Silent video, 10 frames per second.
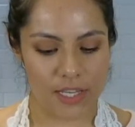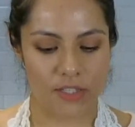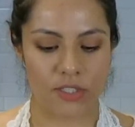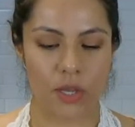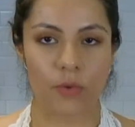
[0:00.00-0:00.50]

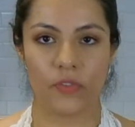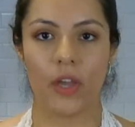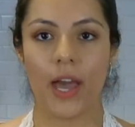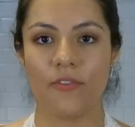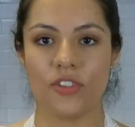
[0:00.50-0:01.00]
So if you
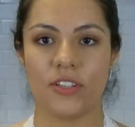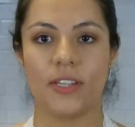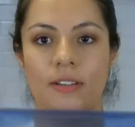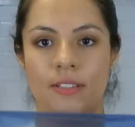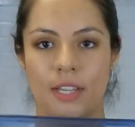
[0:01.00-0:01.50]
have just a
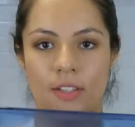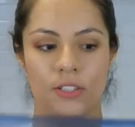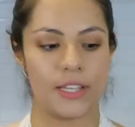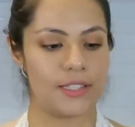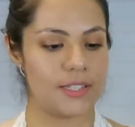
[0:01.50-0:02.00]
container
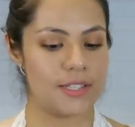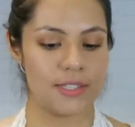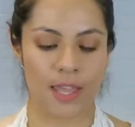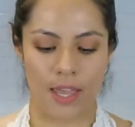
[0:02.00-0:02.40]
like this,